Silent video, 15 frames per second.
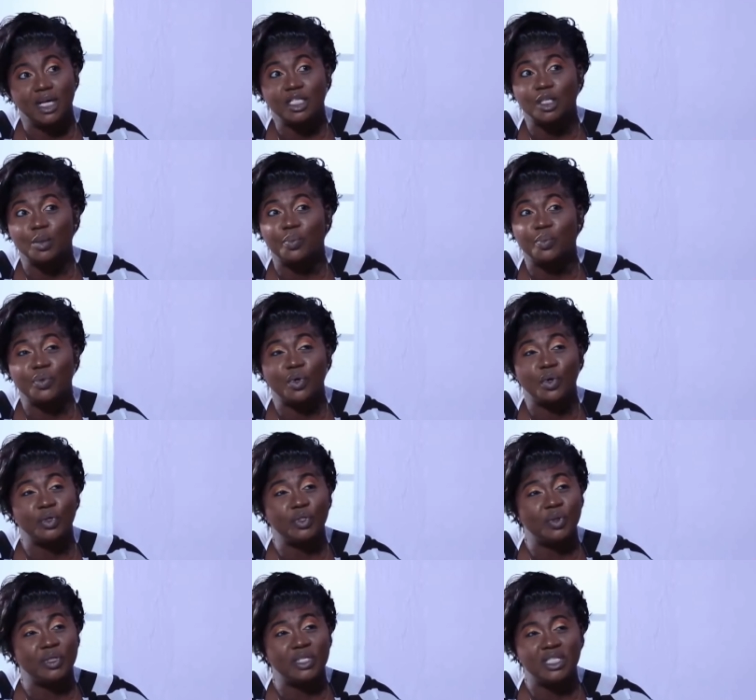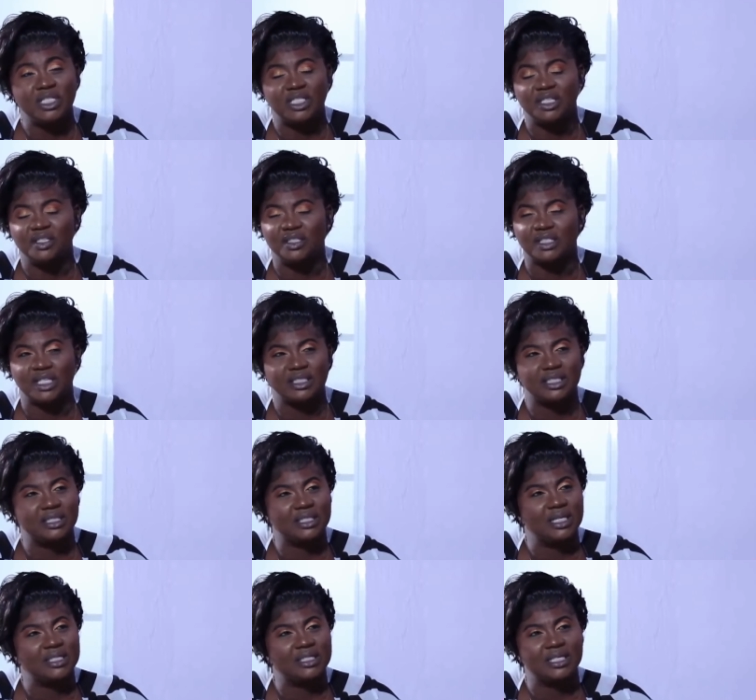And she broke down in tears and
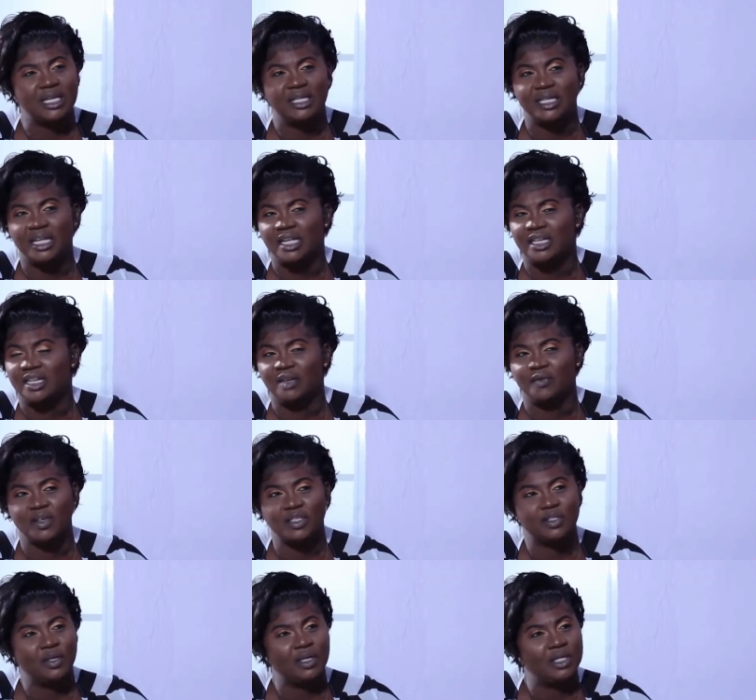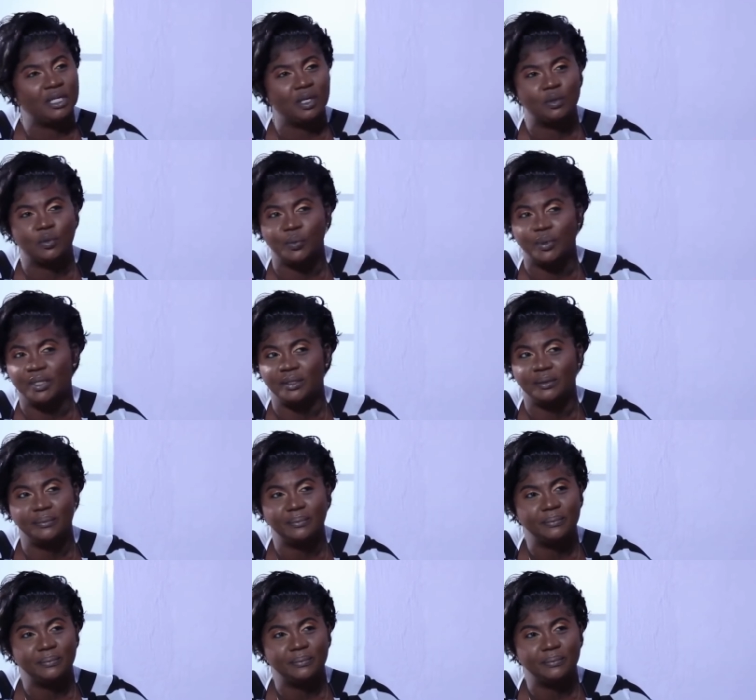she said, Sandy, I never saw it that way.